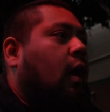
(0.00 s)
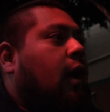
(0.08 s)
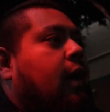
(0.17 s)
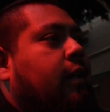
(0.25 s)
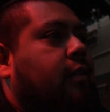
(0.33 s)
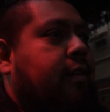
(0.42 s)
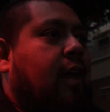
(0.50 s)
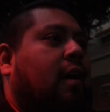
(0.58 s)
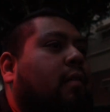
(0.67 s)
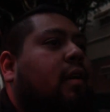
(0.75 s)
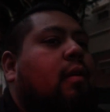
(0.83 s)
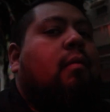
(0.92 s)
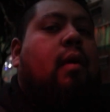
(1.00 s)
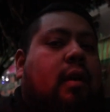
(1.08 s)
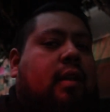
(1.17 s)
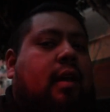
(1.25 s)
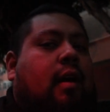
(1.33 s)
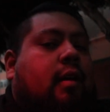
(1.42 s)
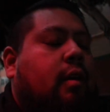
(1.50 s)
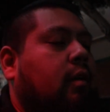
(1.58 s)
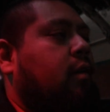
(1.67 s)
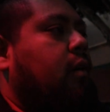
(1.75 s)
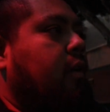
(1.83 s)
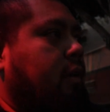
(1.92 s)
All right, so now we can walk down
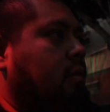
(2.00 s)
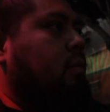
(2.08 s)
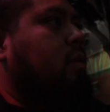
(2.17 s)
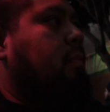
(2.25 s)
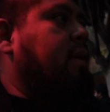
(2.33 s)
here a little more